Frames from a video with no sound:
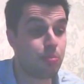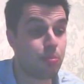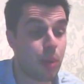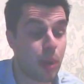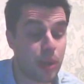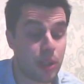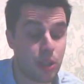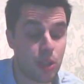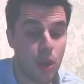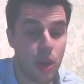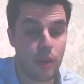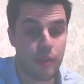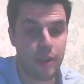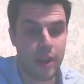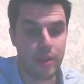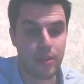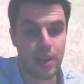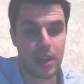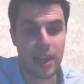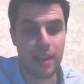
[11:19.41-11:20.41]
by the time
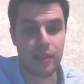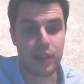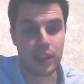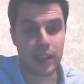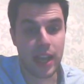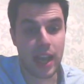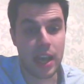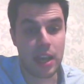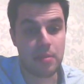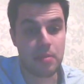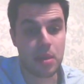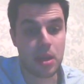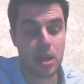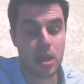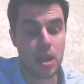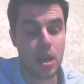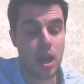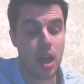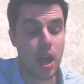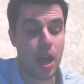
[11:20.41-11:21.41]
round 11 came,
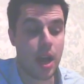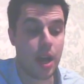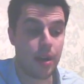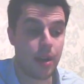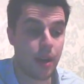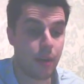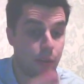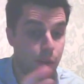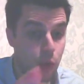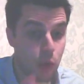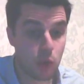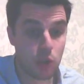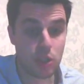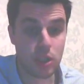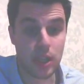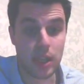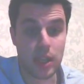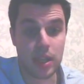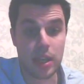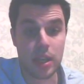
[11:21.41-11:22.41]

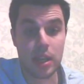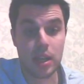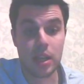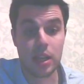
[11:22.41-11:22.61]
unfortunately,